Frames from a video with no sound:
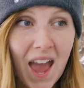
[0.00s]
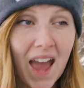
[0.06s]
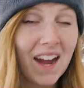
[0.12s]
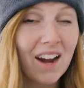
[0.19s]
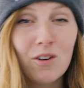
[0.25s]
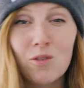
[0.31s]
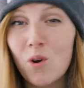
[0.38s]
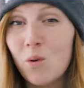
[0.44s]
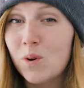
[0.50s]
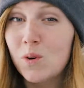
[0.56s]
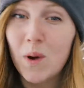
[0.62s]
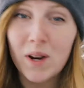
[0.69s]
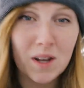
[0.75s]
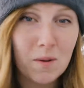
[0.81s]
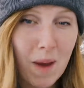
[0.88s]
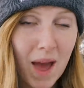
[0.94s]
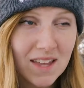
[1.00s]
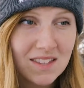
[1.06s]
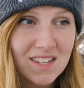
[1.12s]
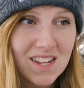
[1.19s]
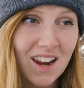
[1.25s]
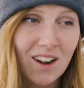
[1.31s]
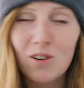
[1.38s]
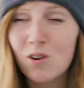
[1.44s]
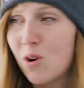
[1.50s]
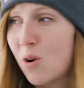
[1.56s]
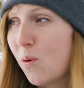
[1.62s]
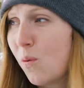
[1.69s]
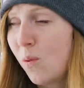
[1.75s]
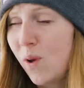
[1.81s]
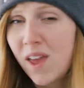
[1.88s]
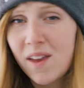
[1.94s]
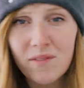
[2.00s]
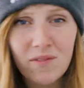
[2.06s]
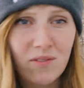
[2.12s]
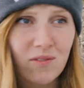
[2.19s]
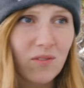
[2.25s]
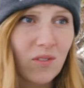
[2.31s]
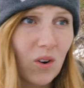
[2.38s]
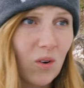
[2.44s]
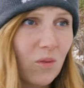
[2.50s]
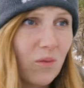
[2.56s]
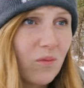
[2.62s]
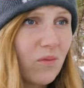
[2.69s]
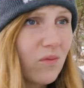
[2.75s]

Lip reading: And I don't know to what capacity, I don't know if or